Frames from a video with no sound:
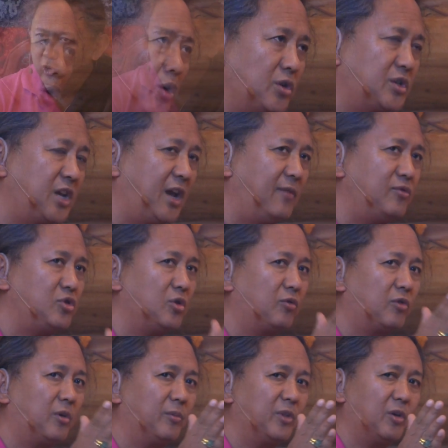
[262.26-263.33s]
saves you
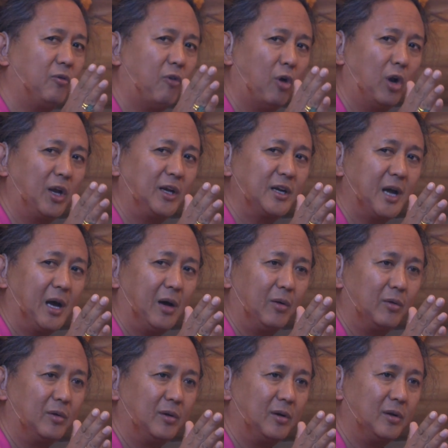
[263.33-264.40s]
from the falling
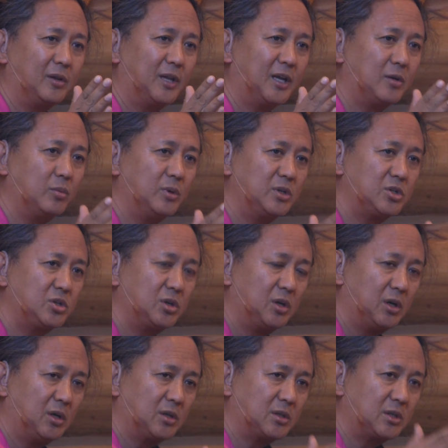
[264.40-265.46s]
down, that which
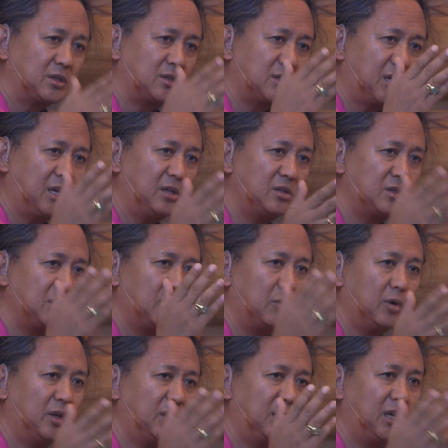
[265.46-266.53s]
sustains
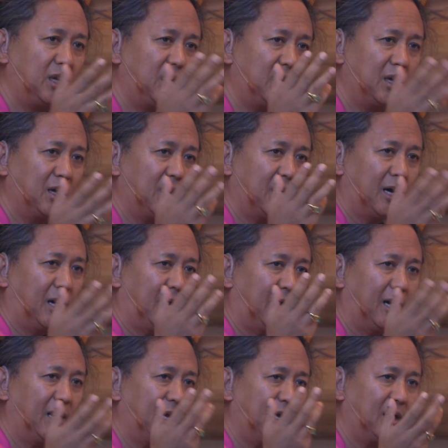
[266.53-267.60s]
you in the
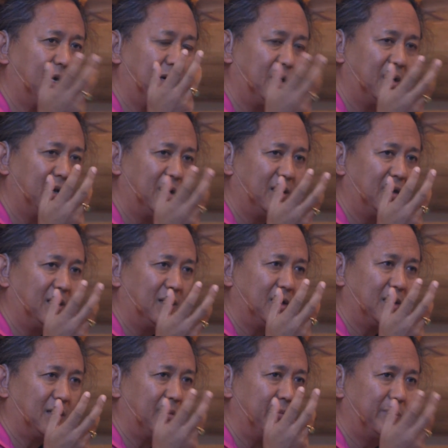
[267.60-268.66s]
higher
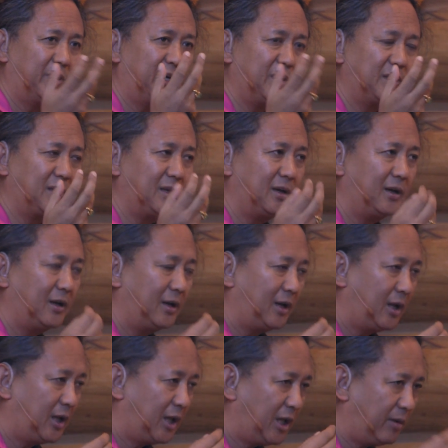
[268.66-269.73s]
birth,
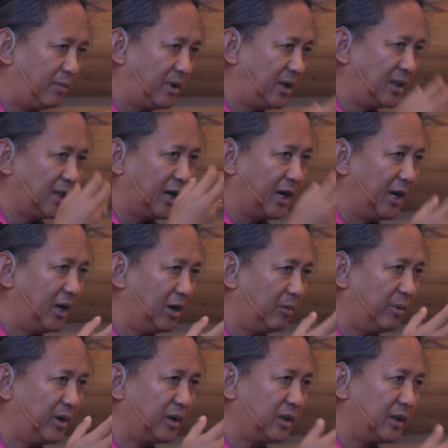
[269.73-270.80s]
even in the higher
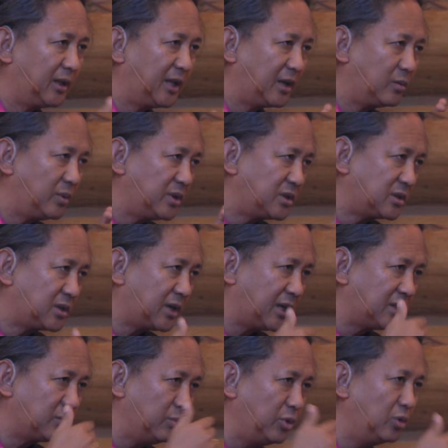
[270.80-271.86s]
birth, that which
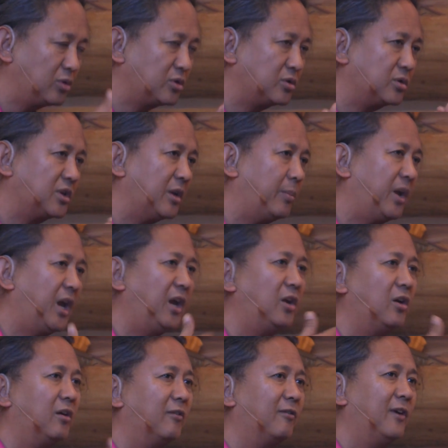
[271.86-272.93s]
transmutes the pain
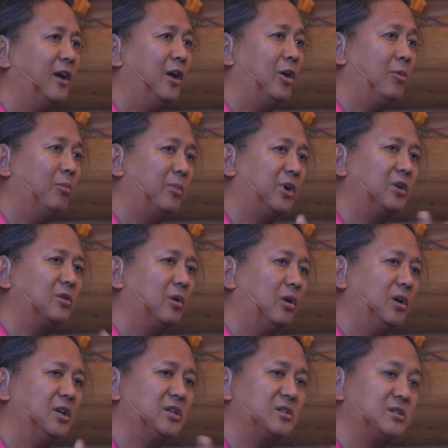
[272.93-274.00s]
of birth,
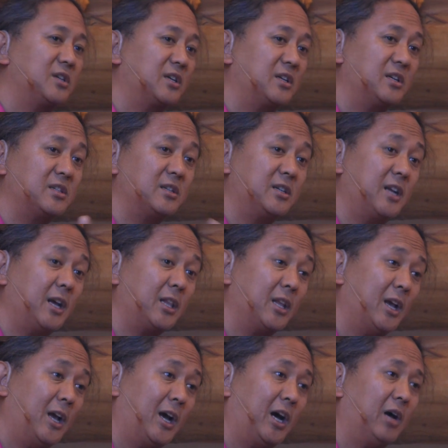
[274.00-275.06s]
old age, sickness, and death,
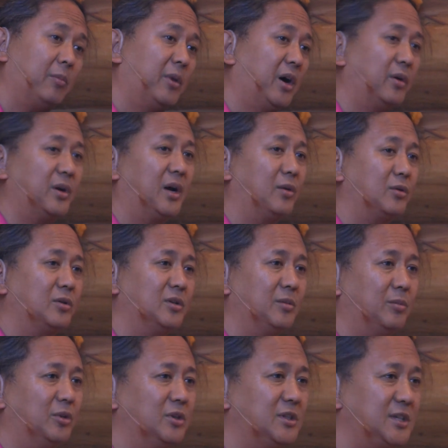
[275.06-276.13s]
I bow down to the
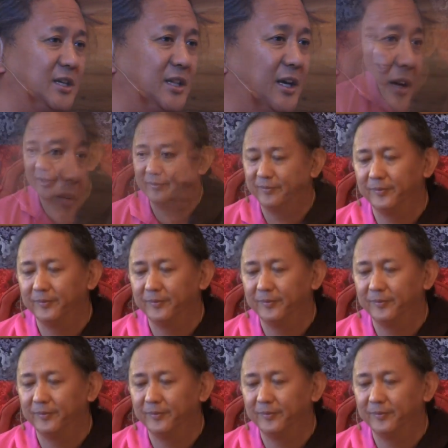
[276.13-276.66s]
Bodhicitta.